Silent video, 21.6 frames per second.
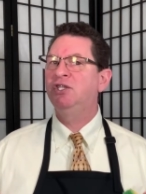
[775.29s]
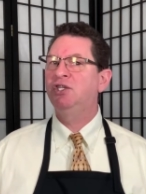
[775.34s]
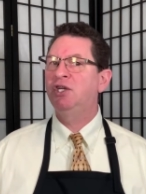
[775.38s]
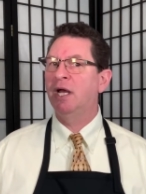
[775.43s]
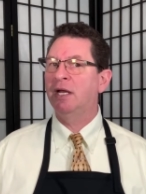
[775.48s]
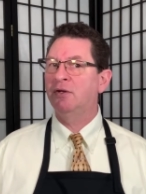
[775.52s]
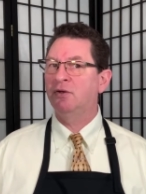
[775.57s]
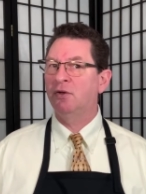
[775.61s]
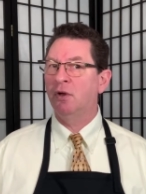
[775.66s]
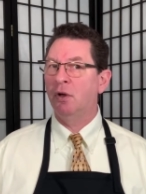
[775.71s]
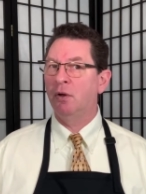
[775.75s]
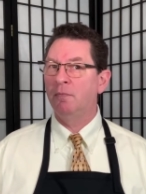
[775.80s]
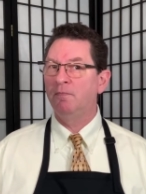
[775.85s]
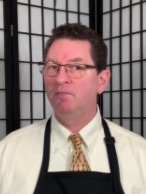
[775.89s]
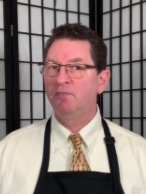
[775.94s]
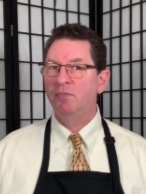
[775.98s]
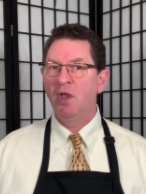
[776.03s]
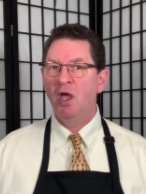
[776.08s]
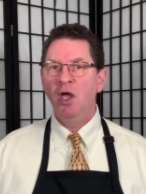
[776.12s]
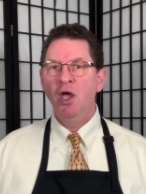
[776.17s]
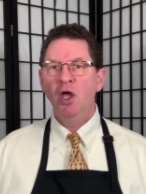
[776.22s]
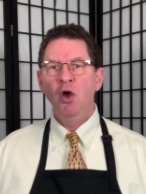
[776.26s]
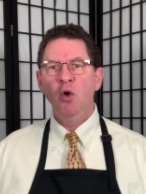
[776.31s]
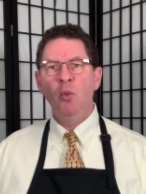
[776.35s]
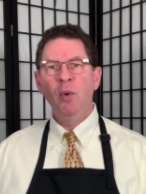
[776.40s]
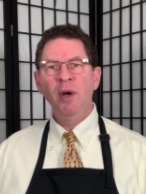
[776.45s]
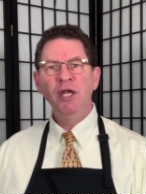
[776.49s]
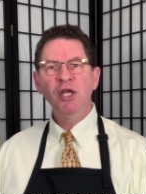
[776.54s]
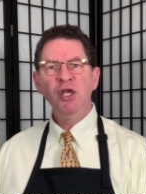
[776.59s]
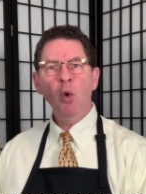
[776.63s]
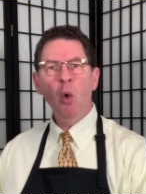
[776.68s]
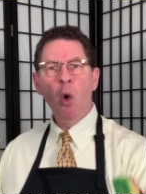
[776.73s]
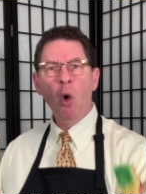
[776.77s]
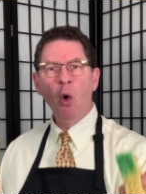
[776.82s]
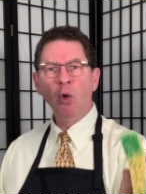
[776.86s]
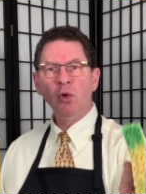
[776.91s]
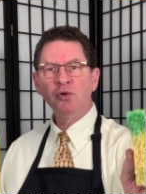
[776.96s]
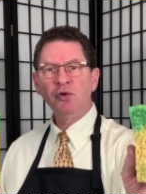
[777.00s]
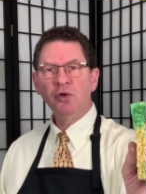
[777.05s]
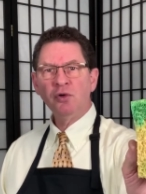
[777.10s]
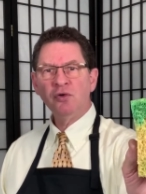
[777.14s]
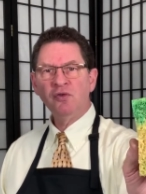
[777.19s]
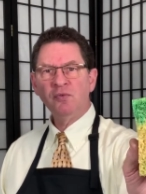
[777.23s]
gentle. When you
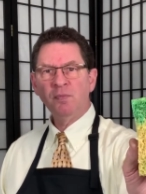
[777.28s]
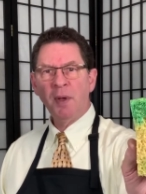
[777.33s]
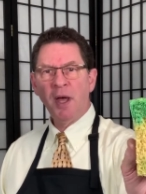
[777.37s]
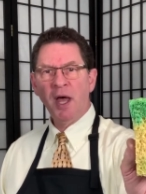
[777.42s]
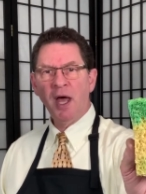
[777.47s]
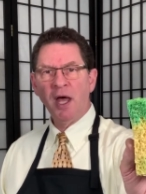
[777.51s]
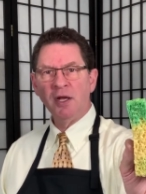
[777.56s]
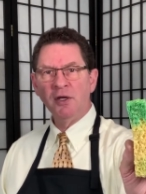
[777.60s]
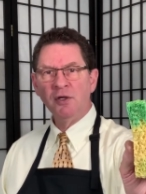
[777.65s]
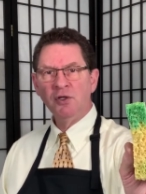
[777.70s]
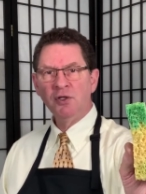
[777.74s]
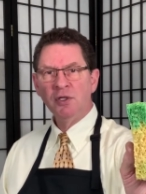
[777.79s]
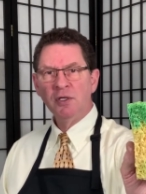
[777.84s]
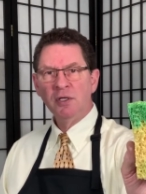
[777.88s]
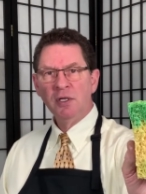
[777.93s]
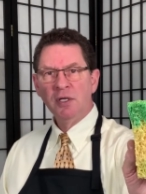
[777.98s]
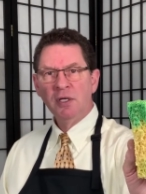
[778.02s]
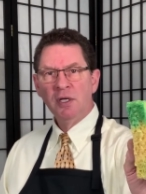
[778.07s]
hold your sponge,